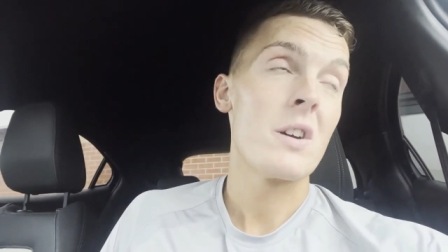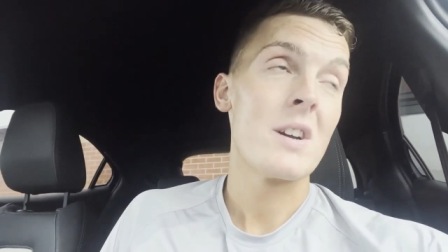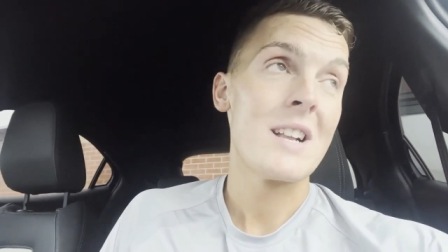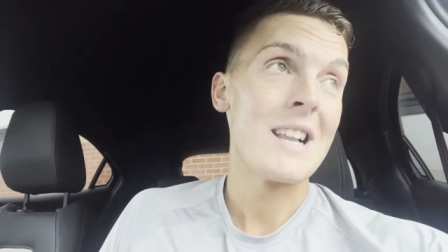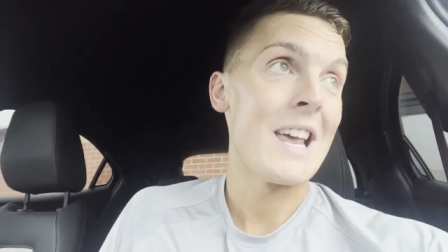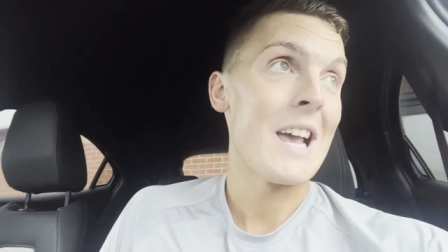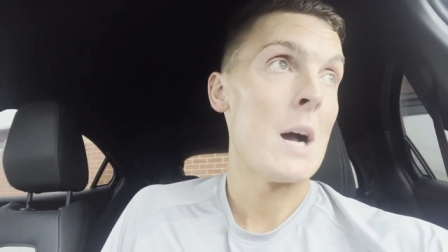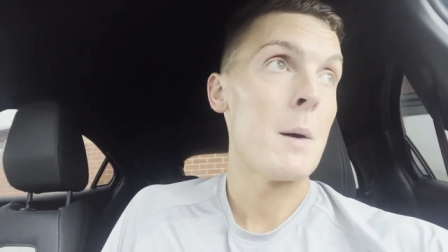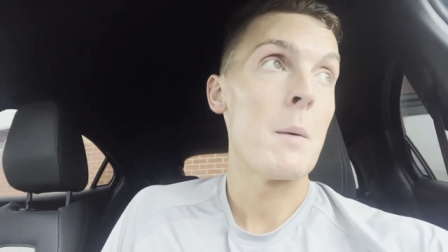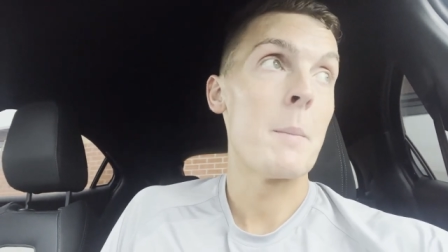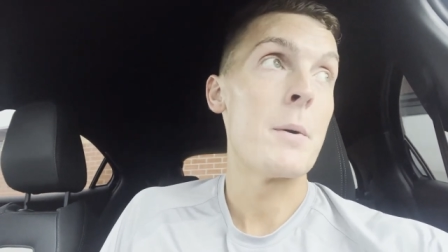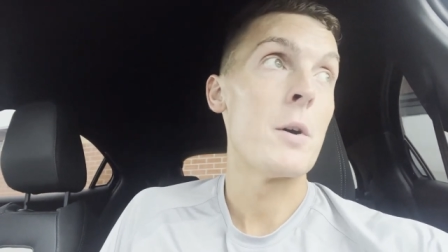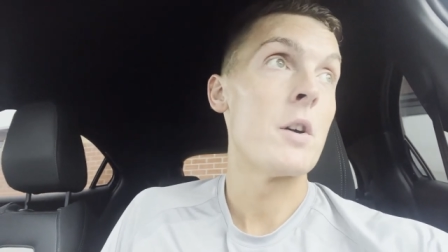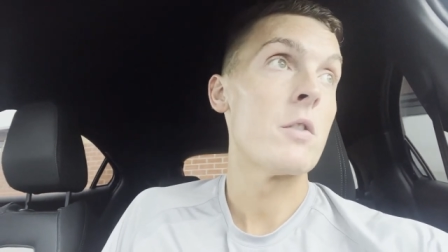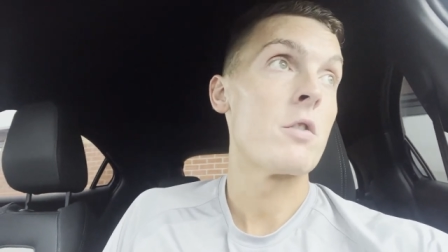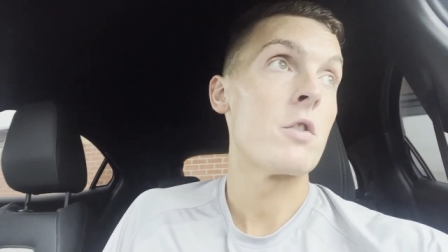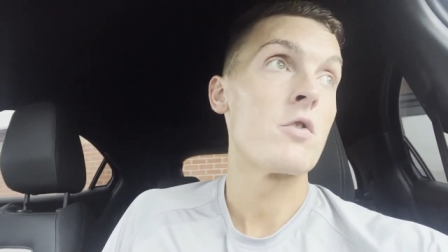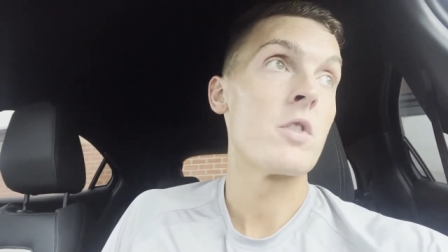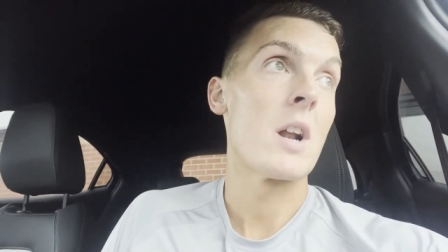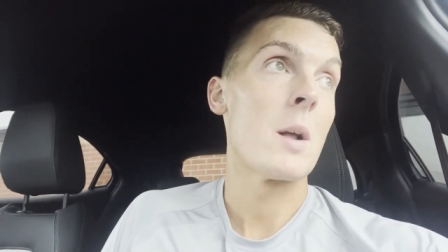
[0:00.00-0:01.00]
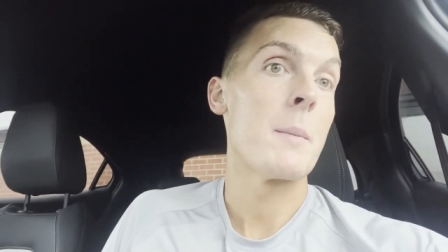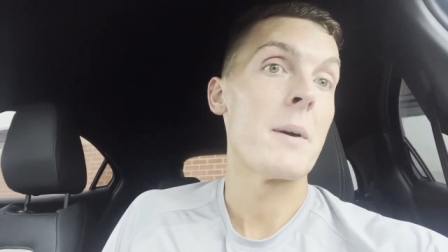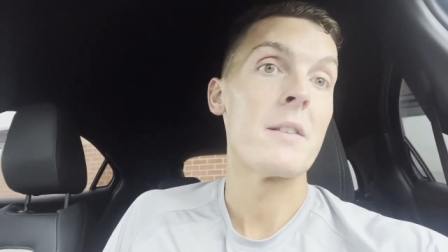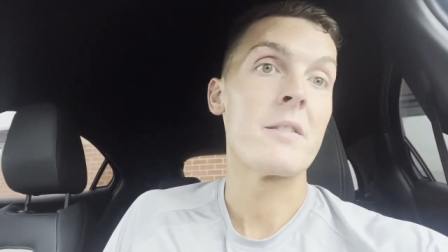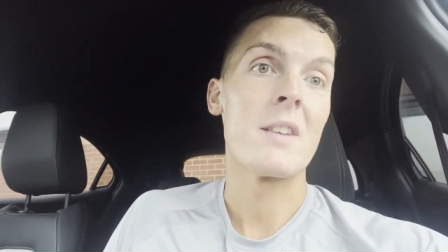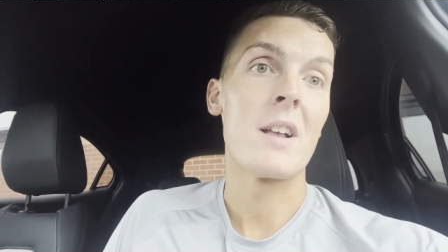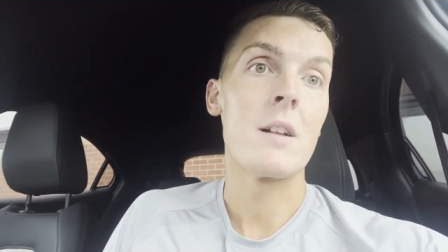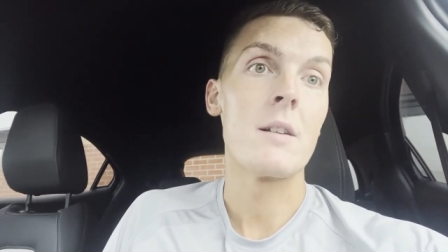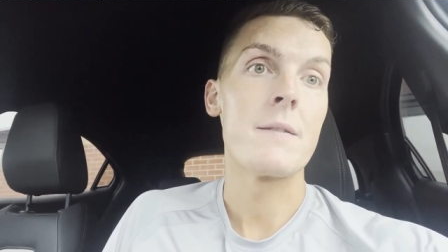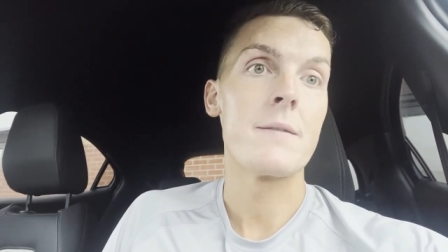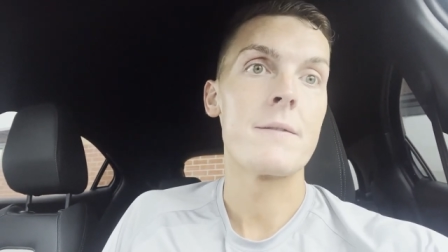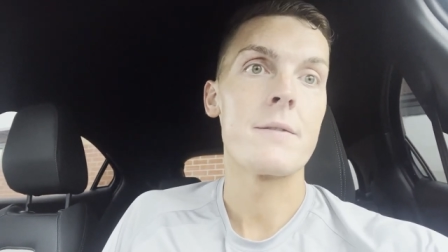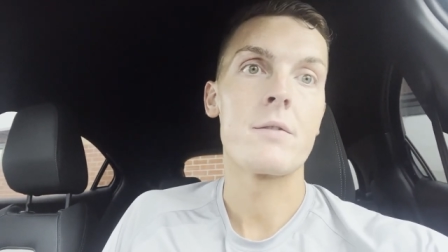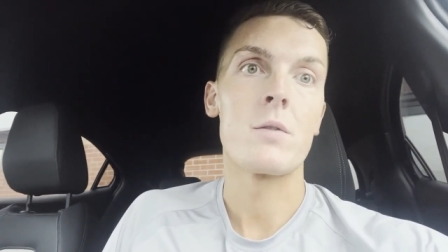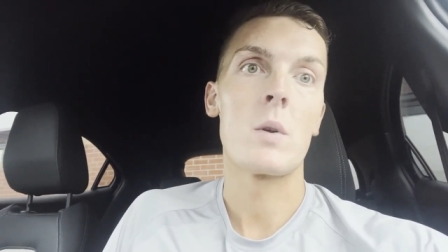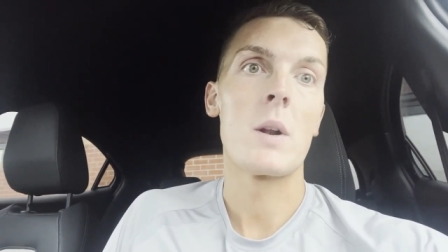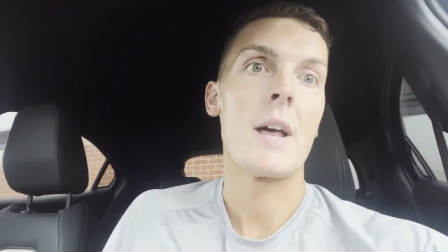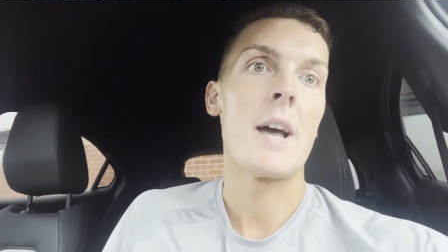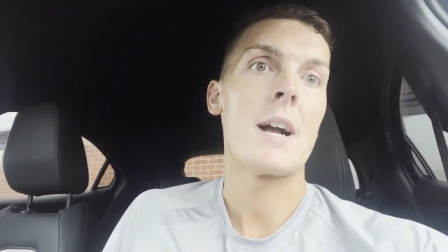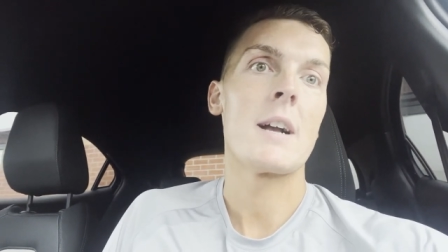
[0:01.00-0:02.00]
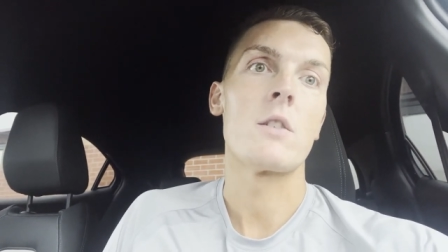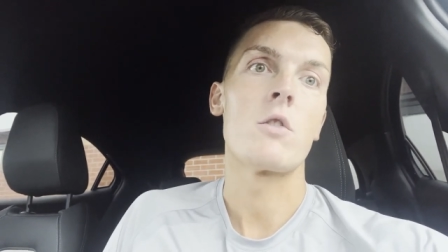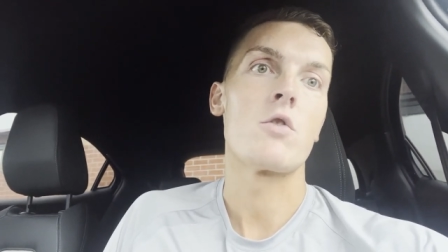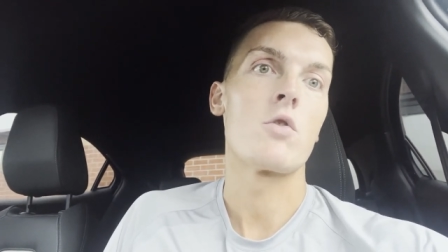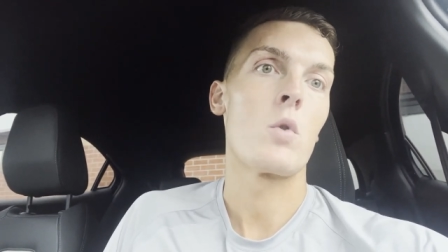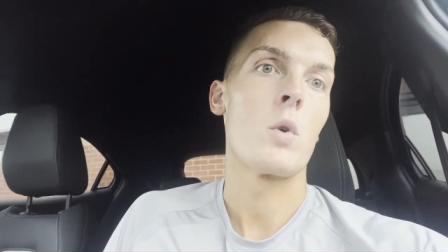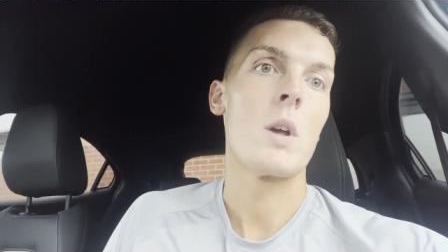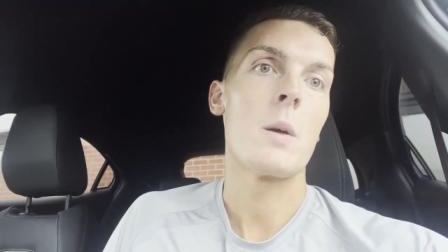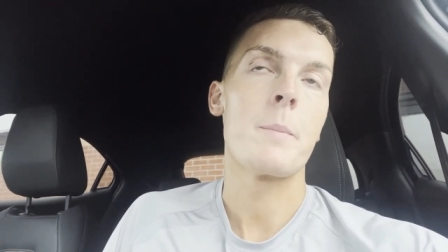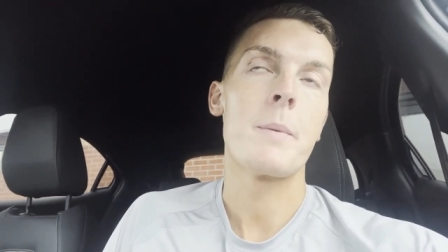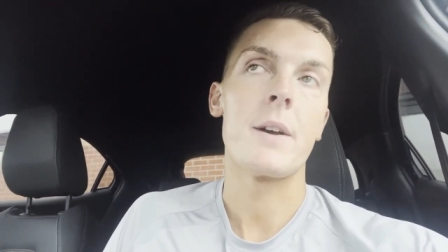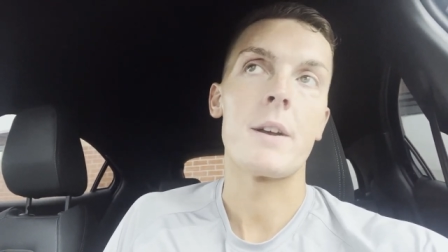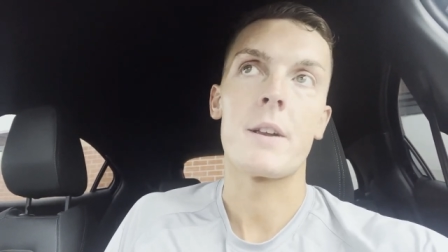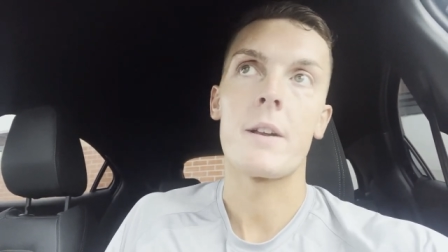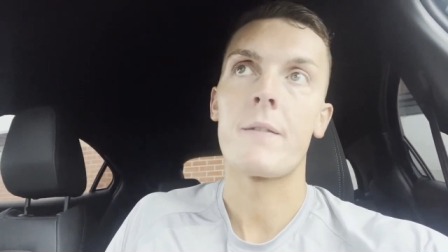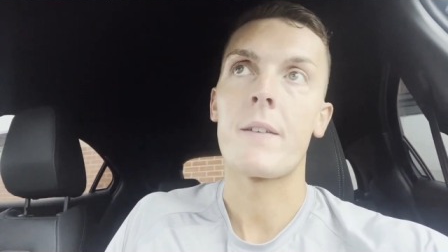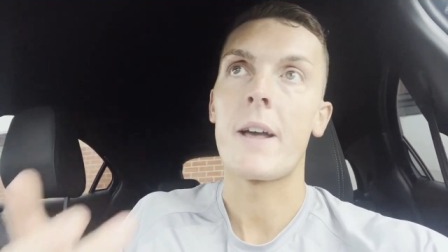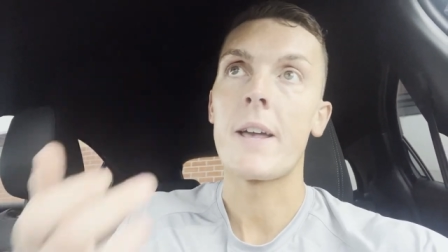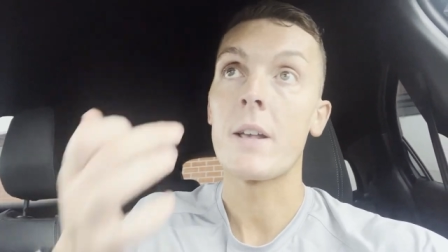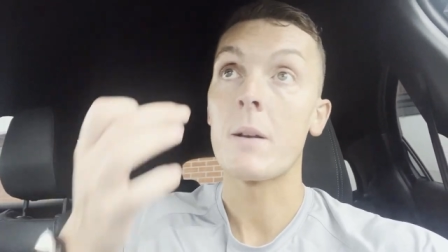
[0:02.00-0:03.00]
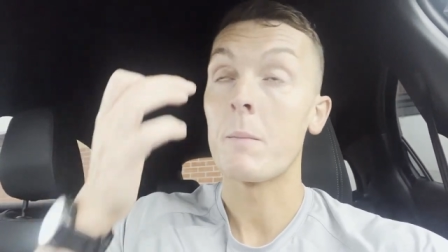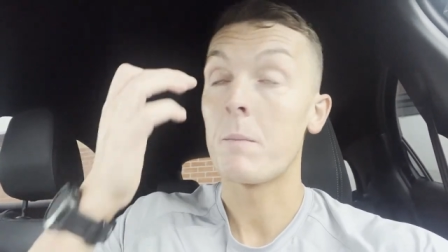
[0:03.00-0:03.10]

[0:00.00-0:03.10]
Like, I'm a personal trainer myself, so like, I can show you a bit of like